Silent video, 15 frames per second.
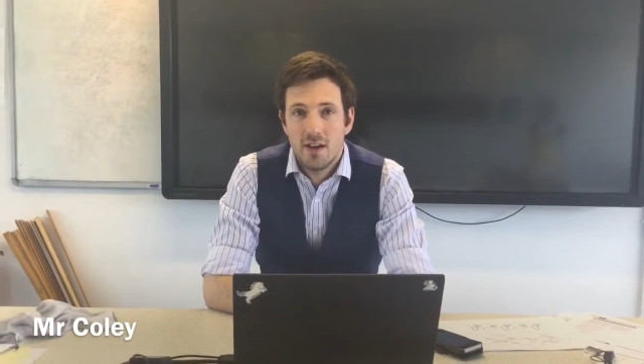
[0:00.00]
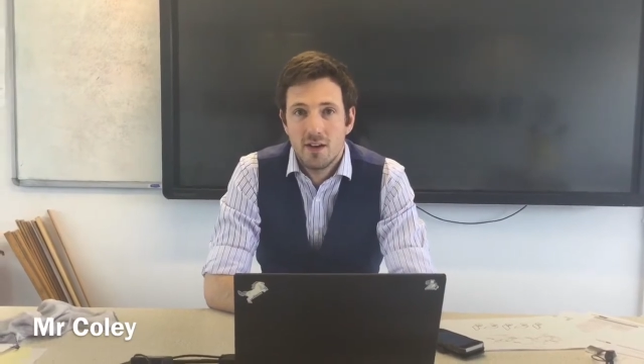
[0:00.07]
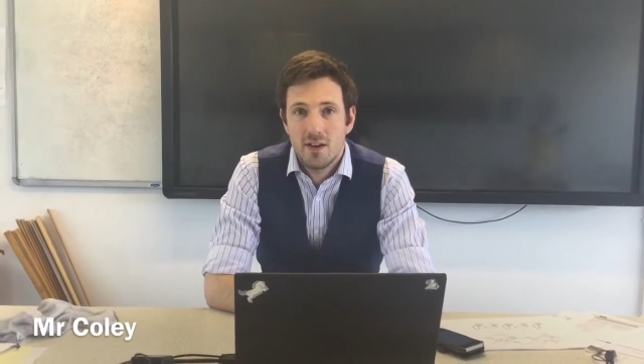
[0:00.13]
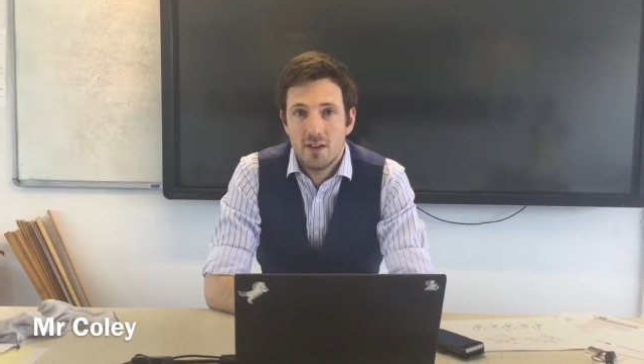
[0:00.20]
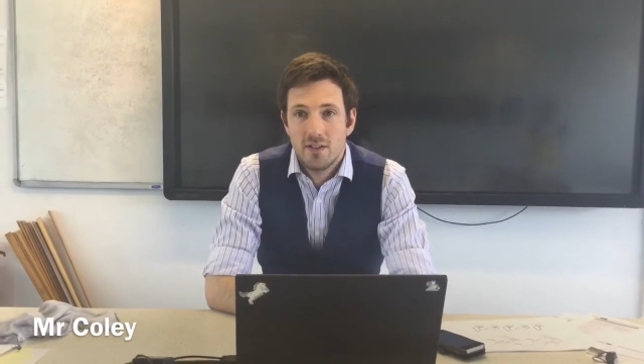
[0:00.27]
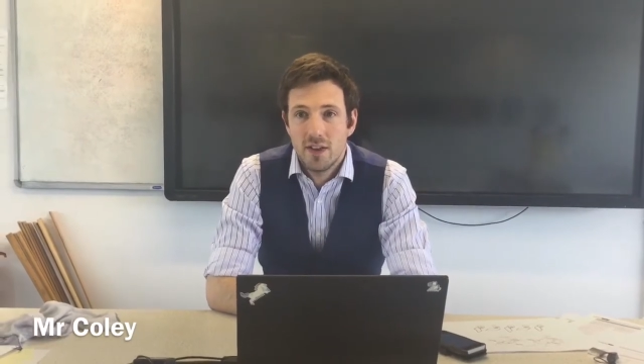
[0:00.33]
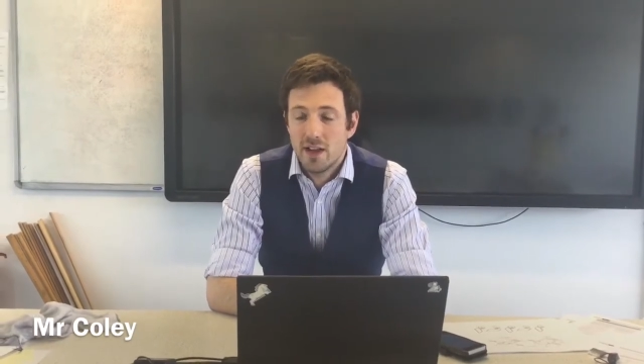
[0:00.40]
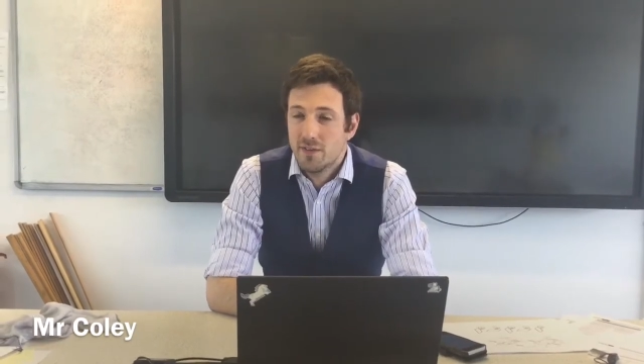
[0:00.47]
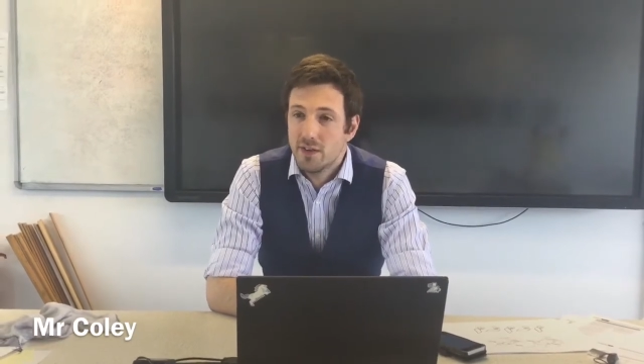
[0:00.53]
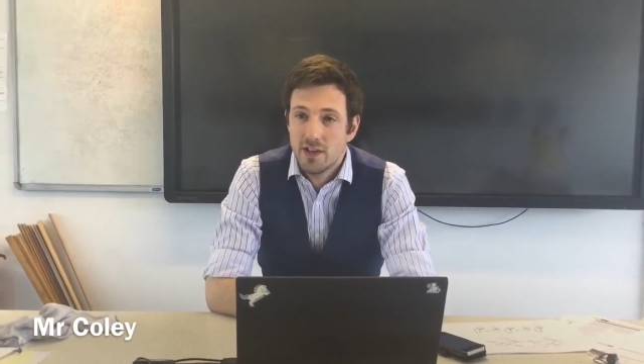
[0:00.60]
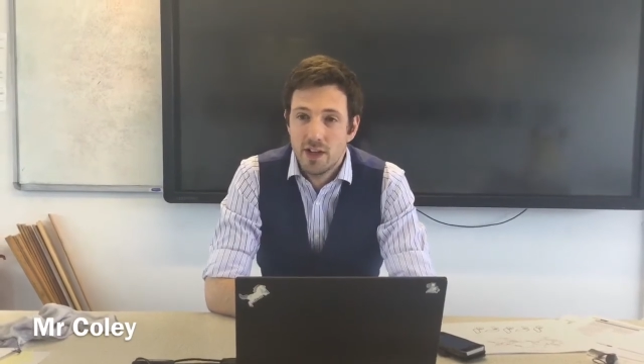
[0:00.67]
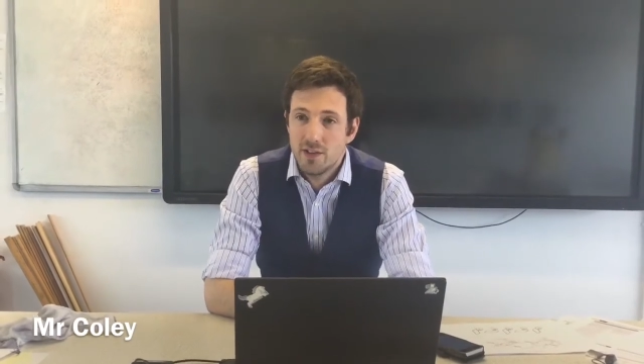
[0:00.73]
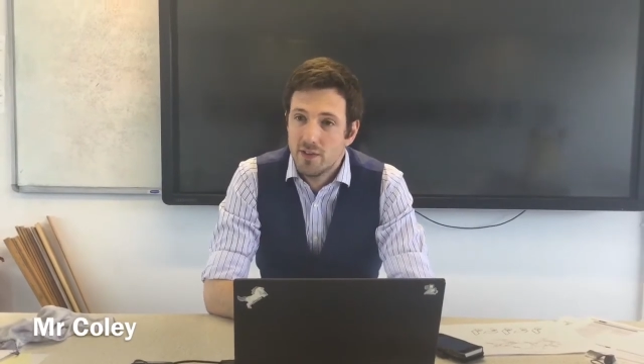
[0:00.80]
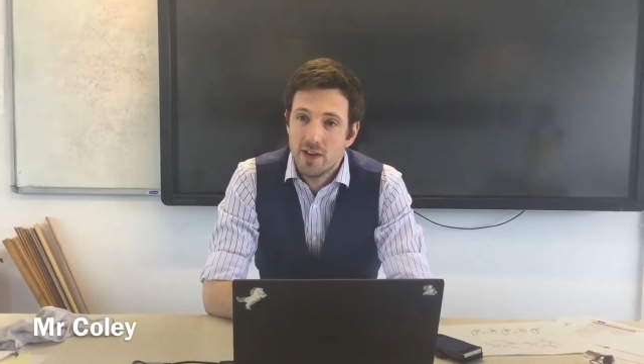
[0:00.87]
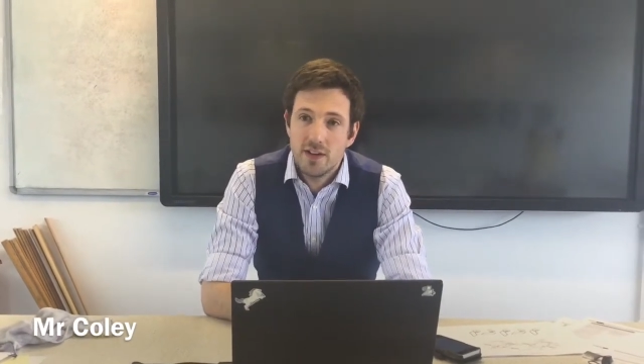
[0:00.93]
are, they've
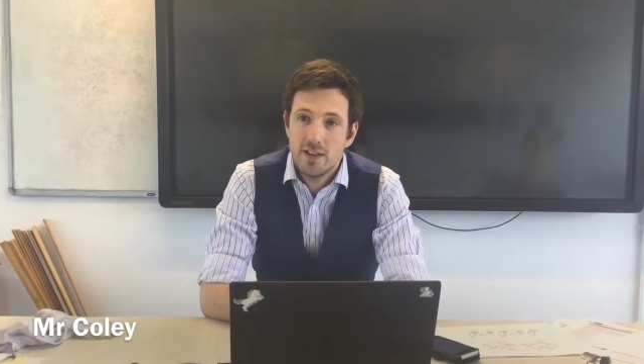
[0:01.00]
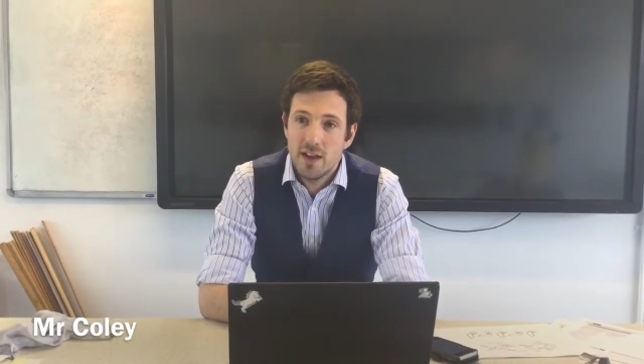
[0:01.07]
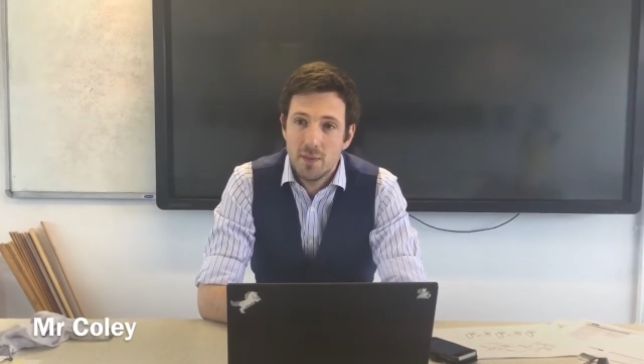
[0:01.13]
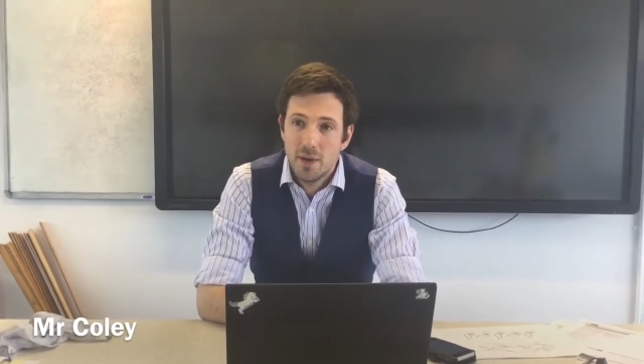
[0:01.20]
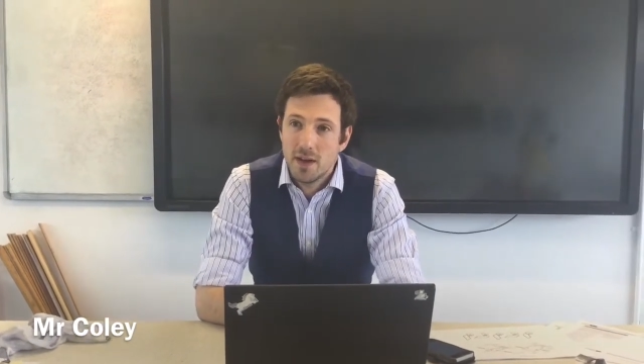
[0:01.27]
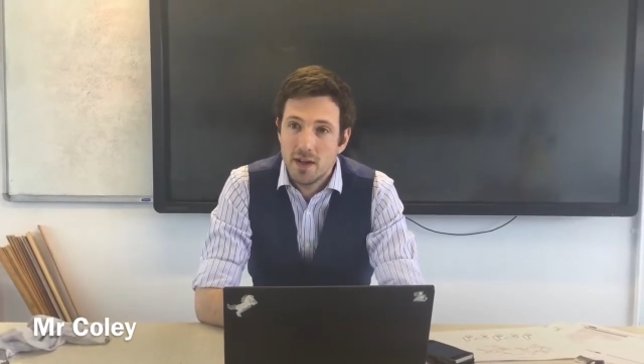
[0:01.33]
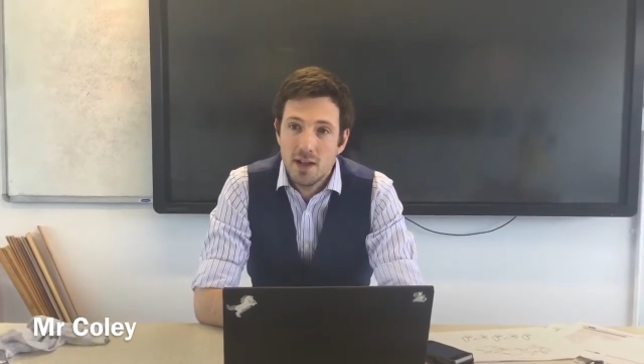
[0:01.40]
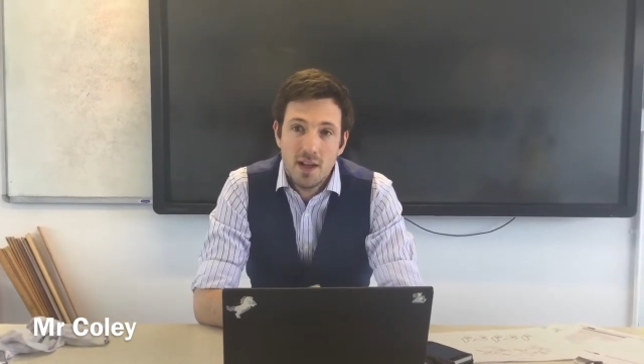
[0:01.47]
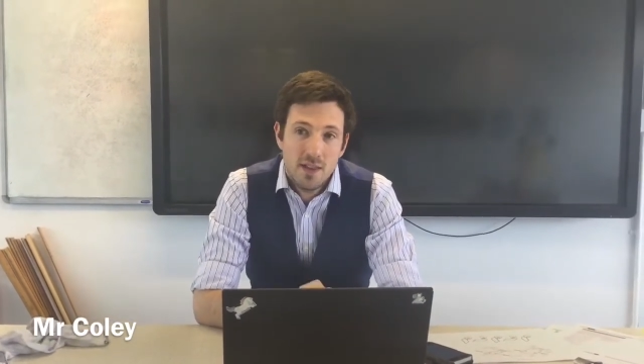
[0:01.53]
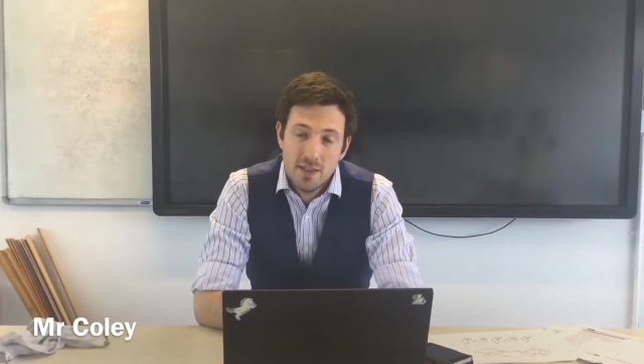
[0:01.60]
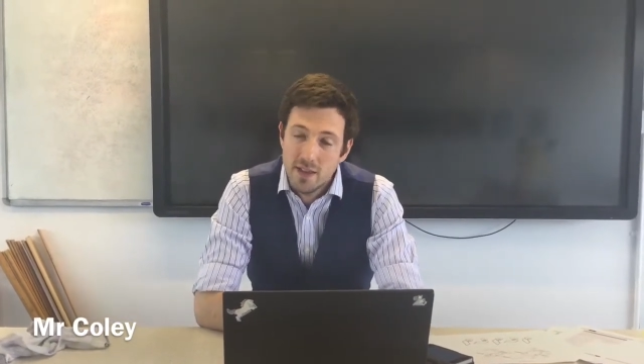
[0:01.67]
identified in that way,